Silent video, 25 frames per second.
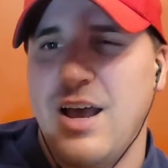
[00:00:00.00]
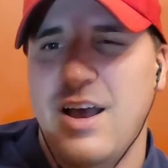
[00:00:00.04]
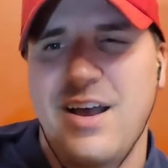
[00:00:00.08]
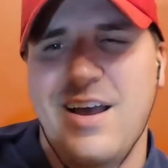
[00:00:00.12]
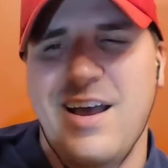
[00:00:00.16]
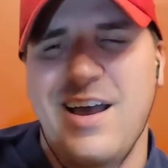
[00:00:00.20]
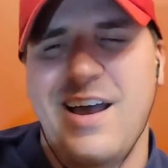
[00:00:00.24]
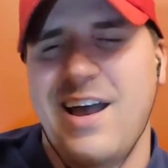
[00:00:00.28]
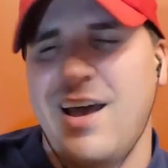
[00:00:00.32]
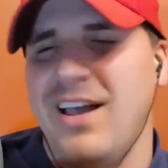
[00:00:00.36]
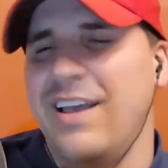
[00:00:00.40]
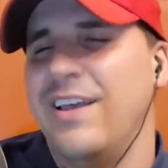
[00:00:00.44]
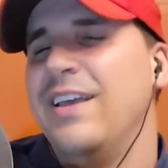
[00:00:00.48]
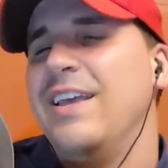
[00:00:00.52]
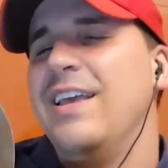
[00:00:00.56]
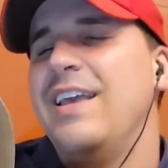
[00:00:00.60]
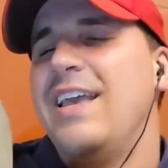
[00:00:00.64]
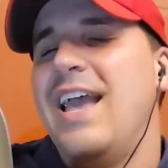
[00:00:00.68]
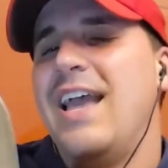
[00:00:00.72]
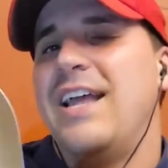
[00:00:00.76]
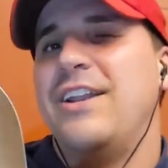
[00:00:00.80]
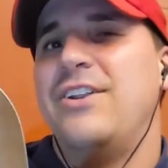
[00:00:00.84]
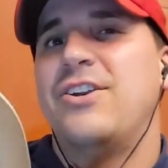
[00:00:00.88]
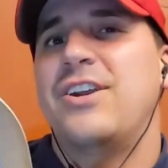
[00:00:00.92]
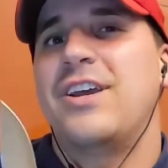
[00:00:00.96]

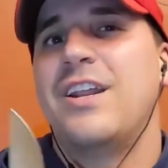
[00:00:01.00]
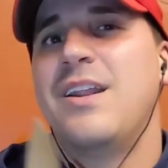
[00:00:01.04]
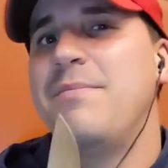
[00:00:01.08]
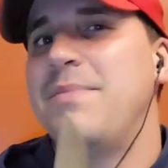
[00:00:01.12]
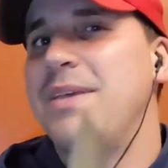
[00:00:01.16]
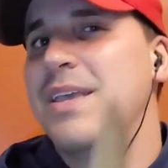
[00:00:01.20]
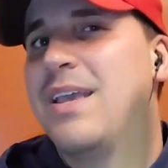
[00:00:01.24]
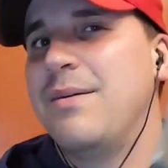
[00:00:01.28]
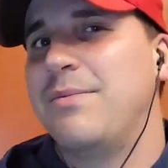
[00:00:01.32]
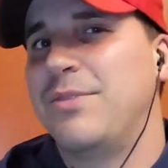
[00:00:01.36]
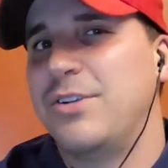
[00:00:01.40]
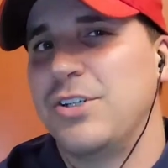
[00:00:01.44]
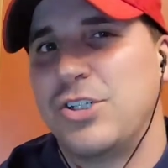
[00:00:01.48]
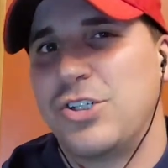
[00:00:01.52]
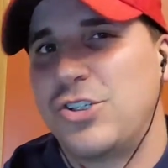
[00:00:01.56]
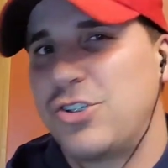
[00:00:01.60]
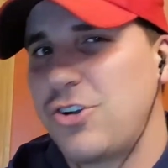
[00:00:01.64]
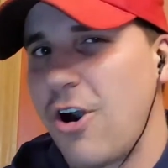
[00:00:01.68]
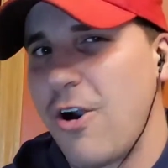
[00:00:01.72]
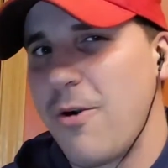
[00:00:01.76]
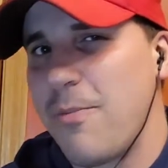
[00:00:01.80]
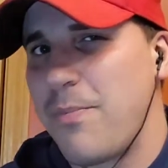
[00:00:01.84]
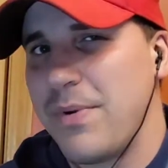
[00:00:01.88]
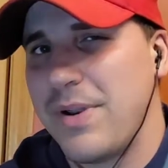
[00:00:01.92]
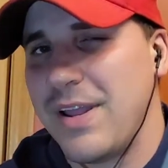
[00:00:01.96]
and you're gonna be able to
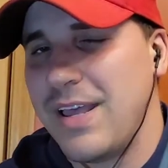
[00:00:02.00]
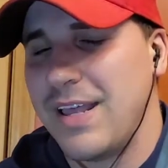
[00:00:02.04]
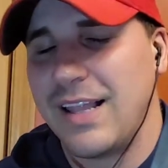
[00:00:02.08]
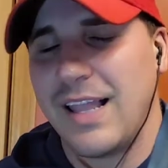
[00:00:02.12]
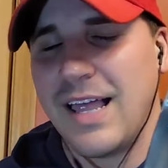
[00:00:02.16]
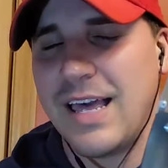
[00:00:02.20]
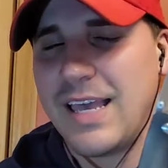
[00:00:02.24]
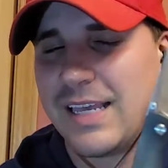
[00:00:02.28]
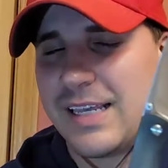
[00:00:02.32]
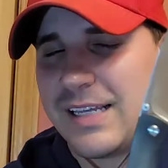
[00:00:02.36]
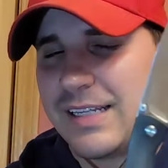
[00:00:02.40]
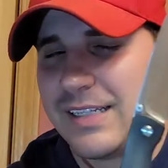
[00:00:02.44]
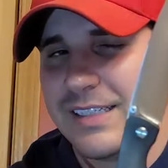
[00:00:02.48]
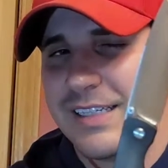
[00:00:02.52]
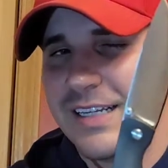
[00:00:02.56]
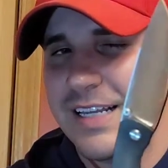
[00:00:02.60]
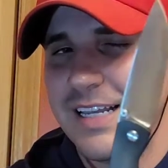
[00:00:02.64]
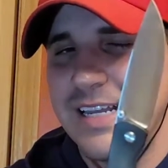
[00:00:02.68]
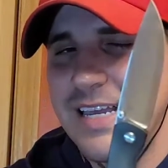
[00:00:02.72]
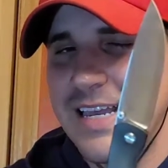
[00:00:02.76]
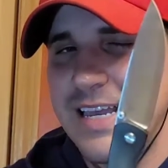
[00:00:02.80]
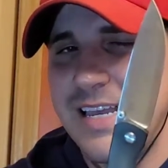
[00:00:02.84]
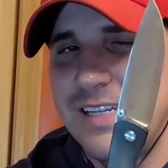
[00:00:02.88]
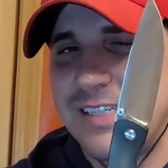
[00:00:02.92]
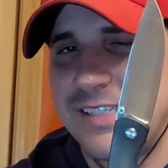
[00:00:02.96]
sharpen it like,
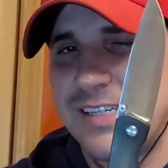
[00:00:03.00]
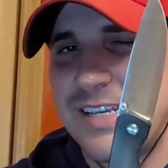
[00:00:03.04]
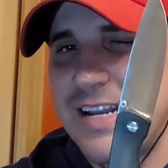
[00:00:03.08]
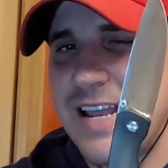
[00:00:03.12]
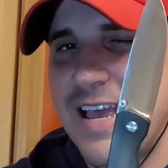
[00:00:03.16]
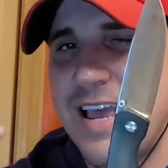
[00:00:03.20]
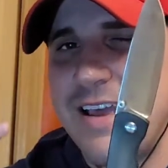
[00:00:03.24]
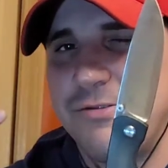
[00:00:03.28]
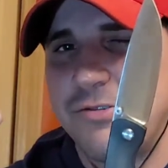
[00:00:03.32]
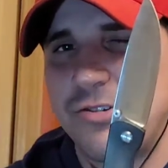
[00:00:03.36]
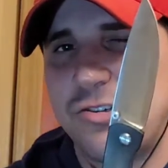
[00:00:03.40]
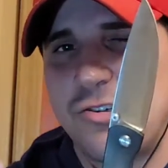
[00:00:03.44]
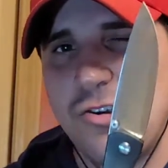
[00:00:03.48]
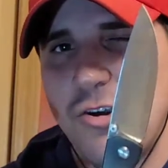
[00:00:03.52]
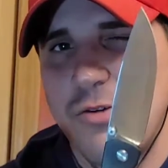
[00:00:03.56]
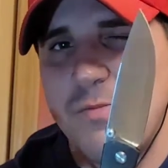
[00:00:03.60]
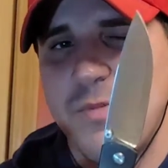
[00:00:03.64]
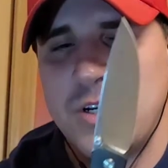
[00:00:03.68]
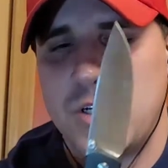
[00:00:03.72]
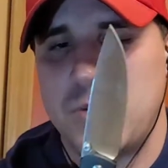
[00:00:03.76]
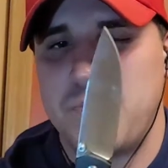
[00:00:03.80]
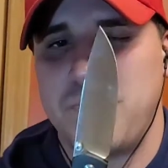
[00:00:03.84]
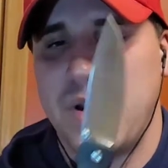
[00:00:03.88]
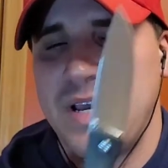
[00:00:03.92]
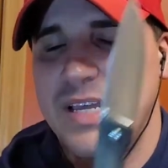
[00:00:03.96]
it's gonna have so
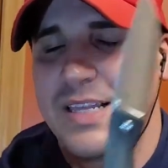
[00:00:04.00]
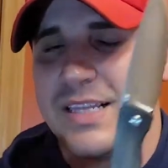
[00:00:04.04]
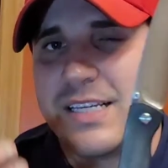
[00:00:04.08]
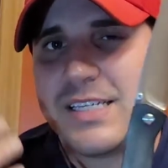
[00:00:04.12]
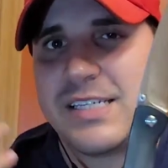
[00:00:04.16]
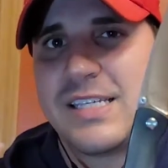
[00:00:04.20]
much bite. This